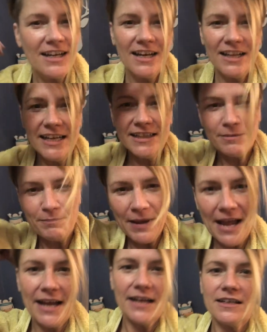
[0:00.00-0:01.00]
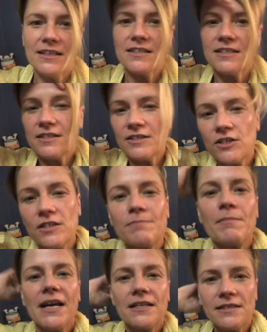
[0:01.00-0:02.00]
I like the bang because it's just
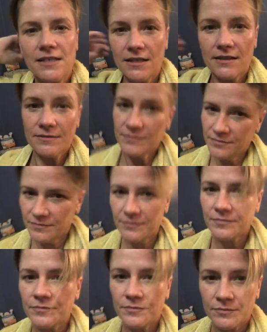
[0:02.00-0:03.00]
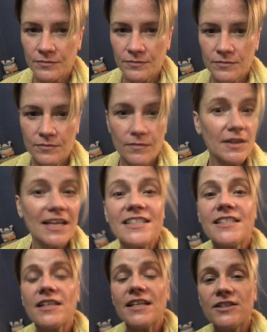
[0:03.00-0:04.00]
messy.
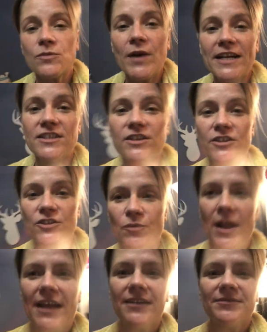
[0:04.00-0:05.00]
Let's wait till it's red.